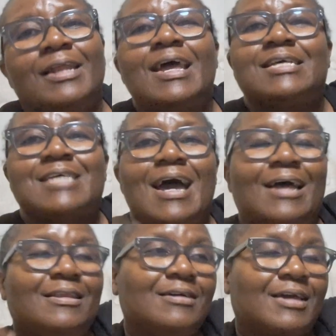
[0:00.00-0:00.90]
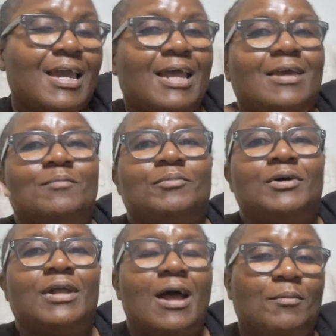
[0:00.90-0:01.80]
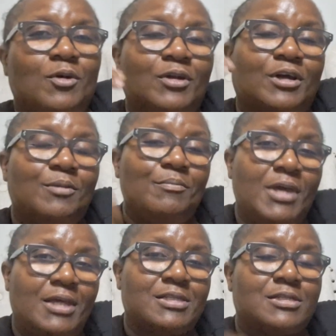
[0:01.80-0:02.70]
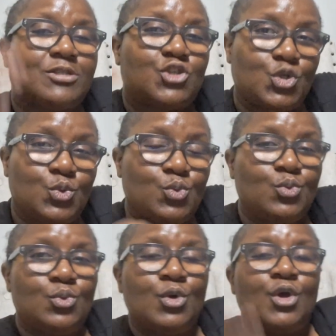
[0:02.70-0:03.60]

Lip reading: That's how I look at it. But I'm going to commit to 2